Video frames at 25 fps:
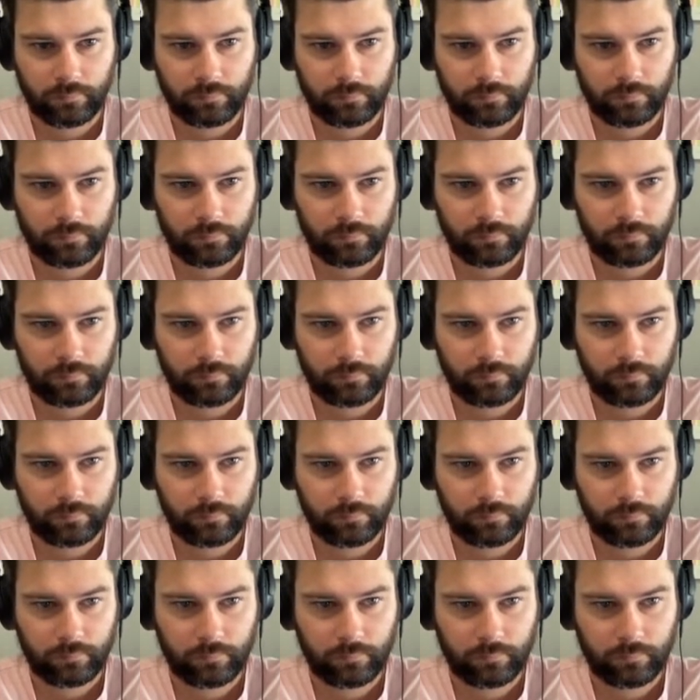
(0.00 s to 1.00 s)

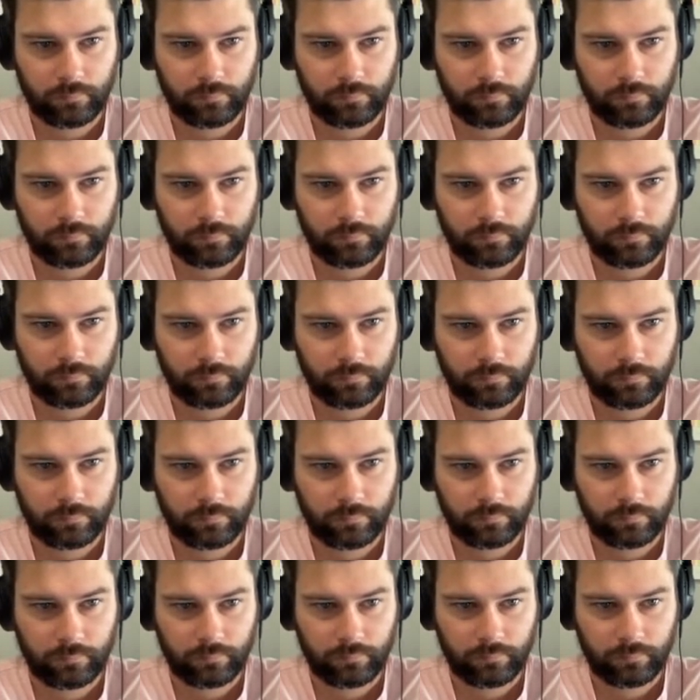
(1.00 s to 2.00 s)

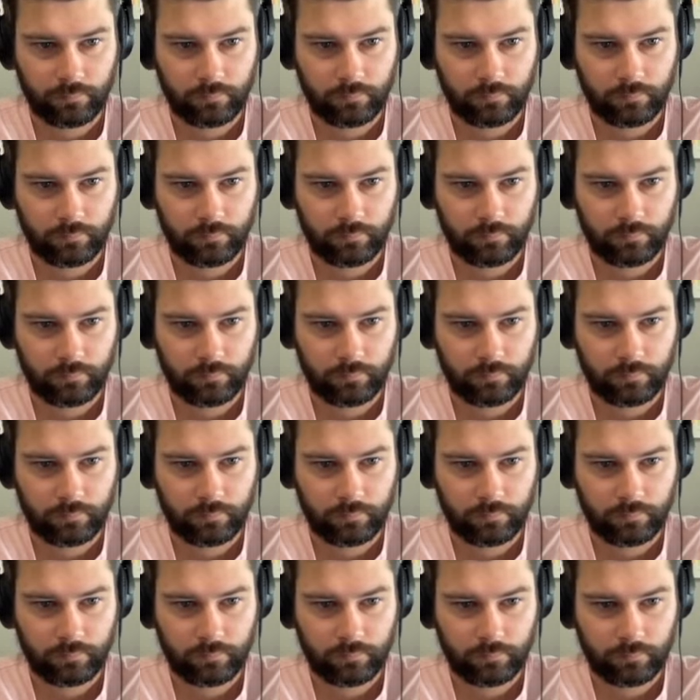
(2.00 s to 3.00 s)

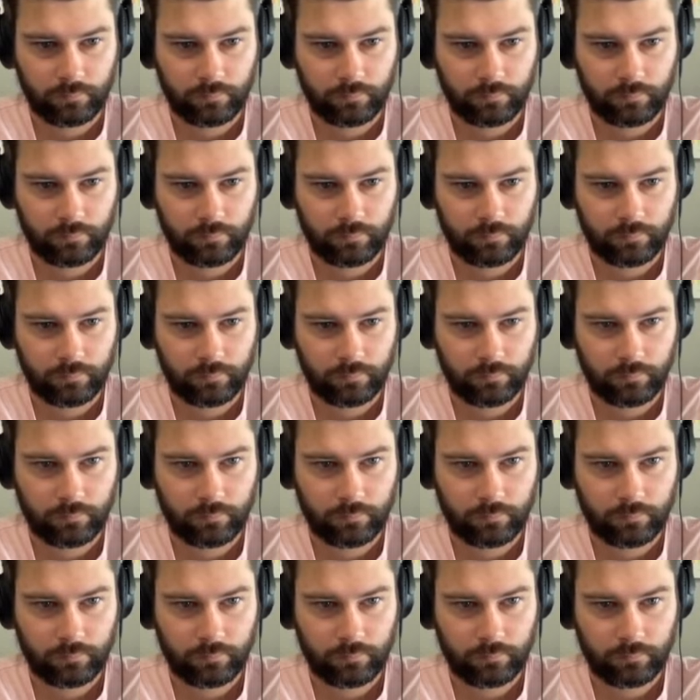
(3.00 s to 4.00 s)

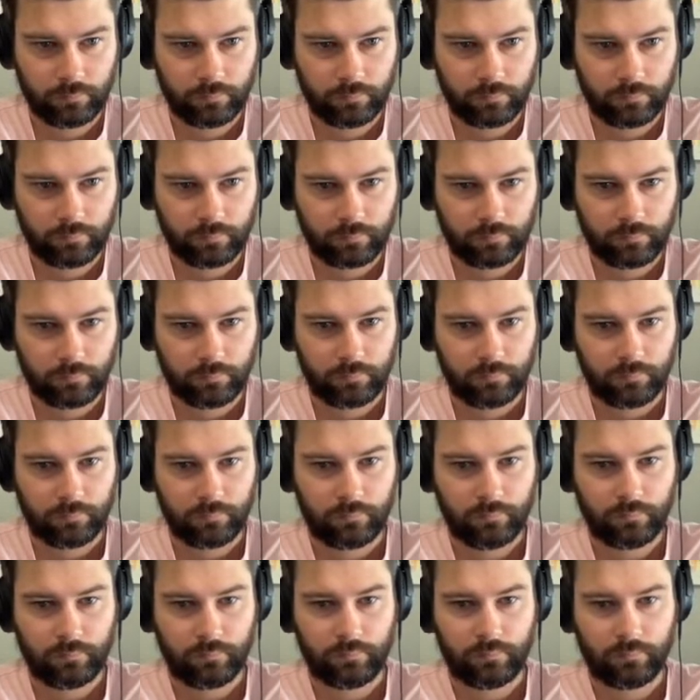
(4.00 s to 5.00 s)

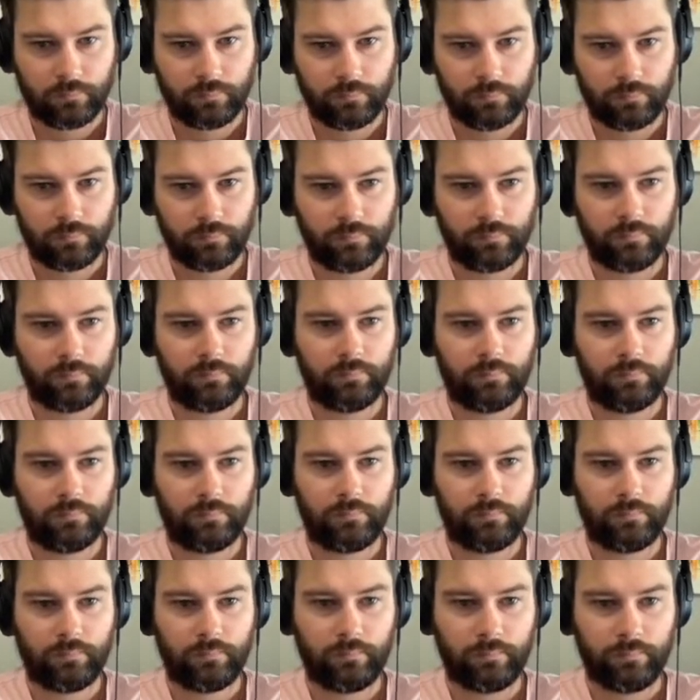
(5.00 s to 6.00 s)

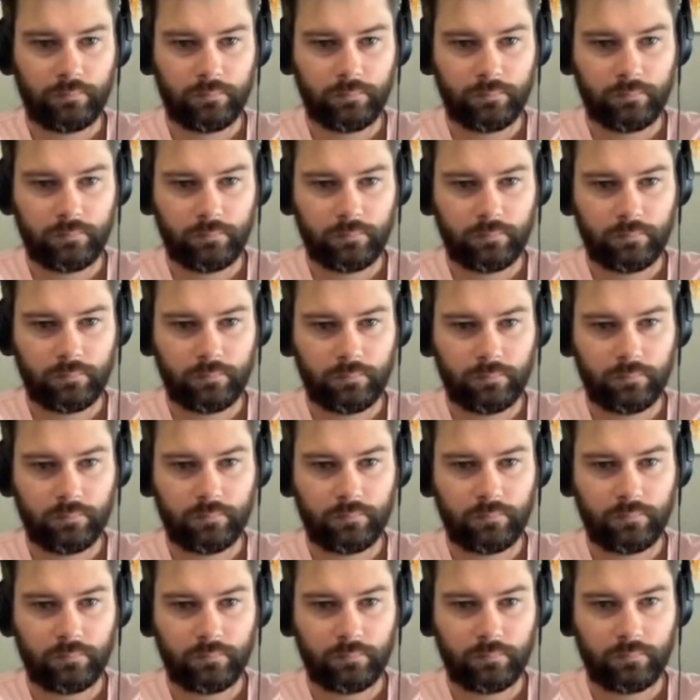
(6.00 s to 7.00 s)

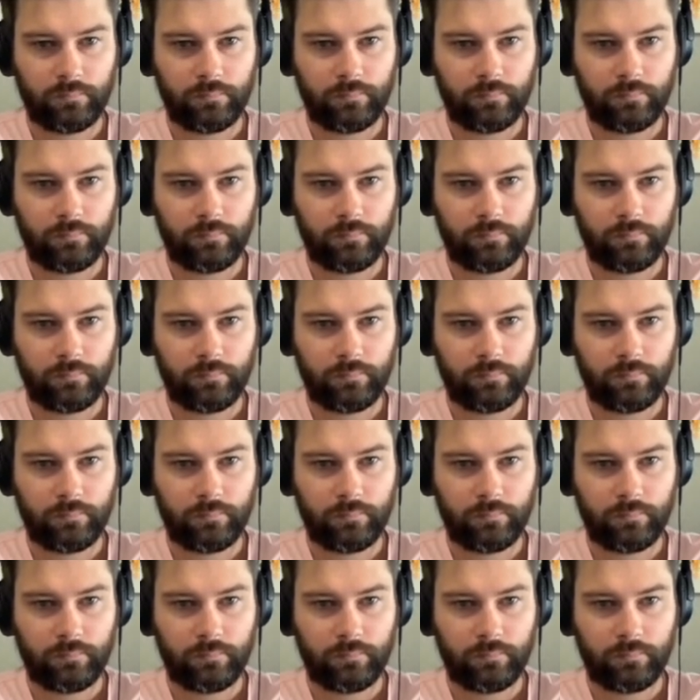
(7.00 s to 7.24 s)
The person shown says nothing.